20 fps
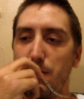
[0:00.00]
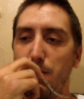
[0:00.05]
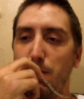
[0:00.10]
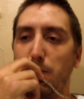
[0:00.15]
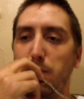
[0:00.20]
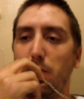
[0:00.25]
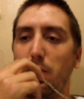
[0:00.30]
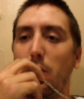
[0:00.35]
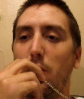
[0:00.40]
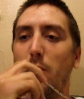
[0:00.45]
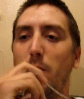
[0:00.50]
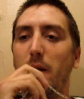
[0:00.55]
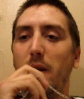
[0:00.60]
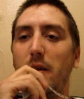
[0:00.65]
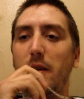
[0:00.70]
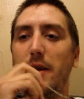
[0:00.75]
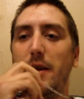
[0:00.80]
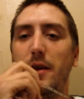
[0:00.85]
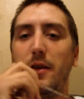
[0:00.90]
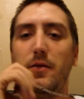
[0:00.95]
blow my
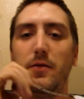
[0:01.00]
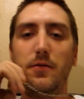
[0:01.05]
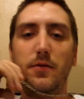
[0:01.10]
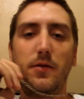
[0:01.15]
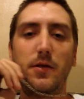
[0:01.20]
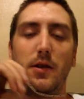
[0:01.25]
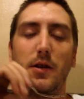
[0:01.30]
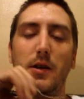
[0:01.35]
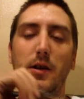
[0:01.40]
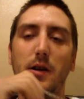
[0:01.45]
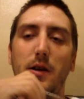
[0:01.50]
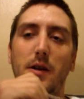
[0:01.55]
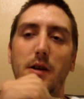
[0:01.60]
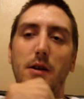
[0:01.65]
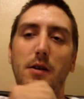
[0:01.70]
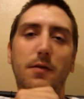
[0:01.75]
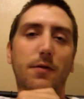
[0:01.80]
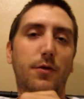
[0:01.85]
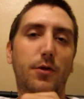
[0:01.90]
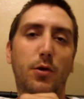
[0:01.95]
lid
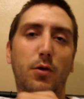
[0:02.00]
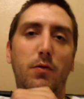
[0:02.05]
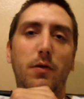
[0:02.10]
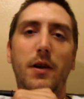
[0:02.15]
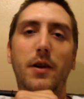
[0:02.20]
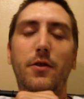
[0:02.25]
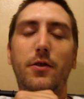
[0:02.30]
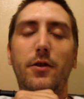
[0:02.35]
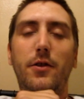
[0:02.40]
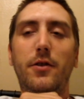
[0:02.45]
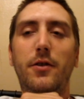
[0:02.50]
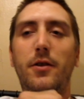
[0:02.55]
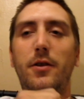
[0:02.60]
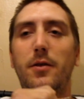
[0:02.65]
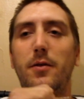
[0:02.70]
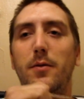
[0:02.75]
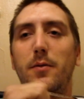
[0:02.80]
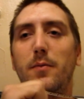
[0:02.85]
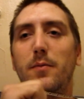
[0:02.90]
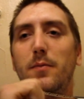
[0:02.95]
for no reason.
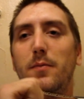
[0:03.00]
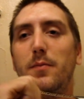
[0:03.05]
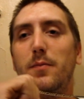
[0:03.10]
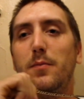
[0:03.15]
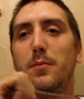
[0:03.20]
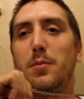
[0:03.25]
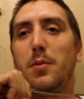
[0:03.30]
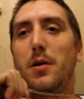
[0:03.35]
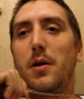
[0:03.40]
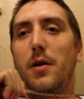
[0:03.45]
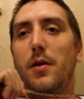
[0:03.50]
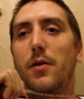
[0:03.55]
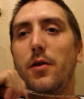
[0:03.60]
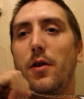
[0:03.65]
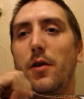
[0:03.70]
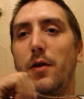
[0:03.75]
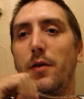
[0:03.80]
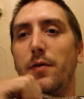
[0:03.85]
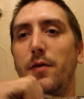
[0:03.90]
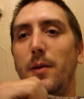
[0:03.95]
But
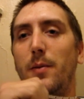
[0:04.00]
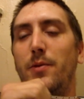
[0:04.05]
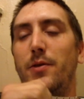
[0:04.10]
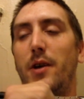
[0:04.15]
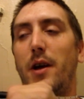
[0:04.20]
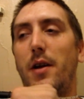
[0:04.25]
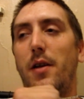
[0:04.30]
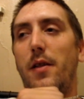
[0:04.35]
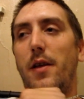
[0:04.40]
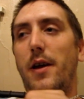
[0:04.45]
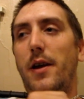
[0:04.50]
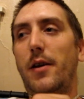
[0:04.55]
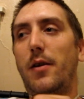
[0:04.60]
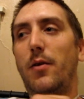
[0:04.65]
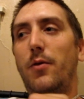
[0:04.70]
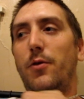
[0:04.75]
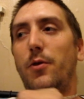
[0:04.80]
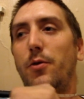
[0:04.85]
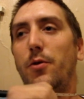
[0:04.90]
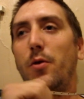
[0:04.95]
on the flip side of that, I
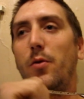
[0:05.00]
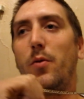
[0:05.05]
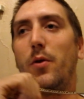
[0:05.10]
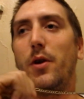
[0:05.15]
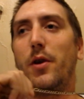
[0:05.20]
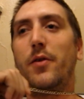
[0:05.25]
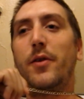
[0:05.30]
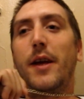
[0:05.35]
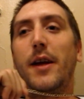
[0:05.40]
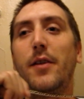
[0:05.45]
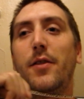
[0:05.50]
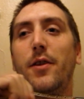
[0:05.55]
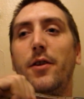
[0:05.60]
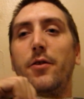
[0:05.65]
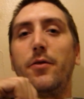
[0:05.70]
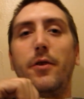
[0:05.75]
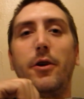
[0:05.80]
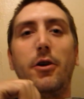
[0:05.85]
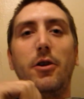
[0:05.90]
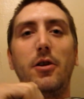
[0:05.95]
also don't want to take
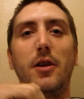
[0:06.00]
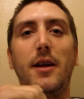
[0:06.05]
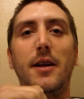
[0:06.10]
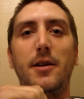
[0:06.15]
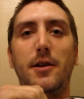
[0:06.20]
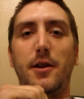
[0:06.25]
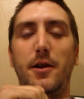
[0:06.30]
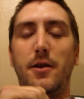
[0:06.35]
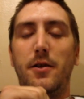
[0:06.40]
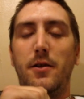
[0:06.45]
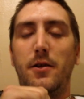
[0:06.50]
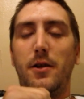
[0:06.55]
this very lightly.